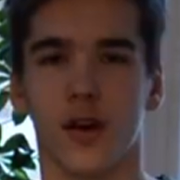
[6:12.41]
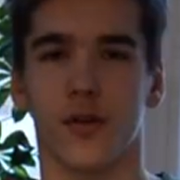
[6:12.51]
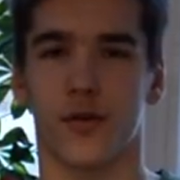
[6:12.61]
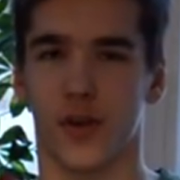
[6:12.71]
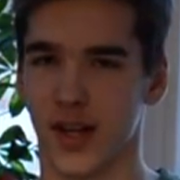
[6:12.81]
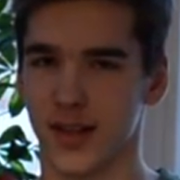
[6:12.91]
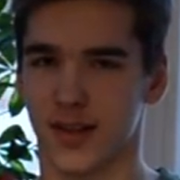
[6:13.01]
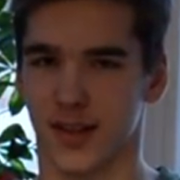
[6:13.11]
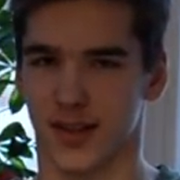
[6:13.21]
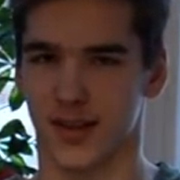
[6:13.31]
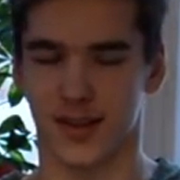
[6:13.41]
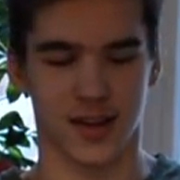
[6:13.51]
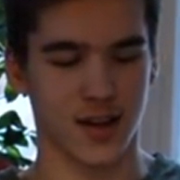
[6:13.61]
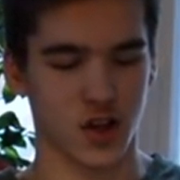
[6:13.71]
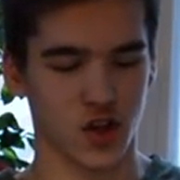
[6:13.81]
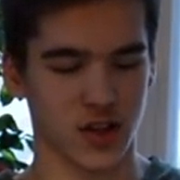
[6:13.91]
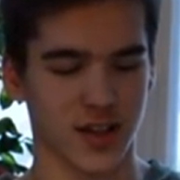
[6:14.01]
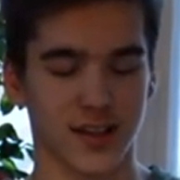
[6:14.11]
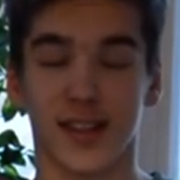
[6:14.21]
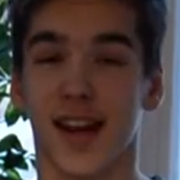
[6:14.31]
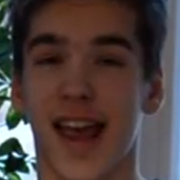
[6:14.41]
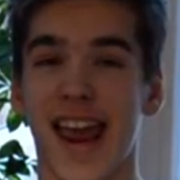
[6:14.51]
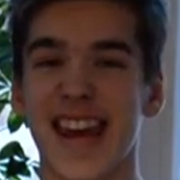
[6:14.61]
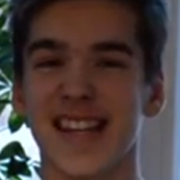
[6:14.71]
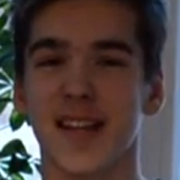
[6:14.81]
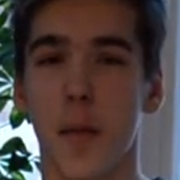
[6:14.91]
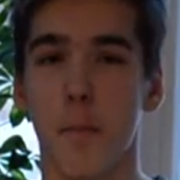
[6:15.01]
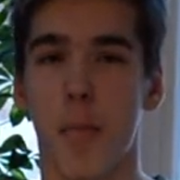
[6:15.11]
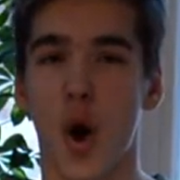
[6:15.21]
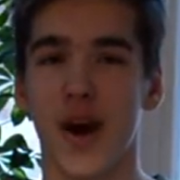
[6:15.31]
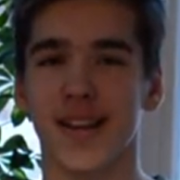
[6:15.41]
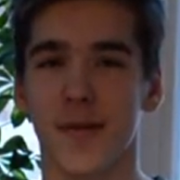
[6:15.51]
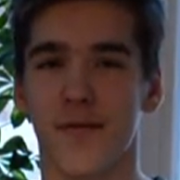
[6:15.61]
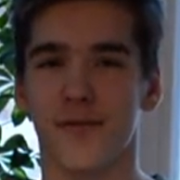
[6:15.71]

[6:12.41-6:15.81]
Francis just got an 8.48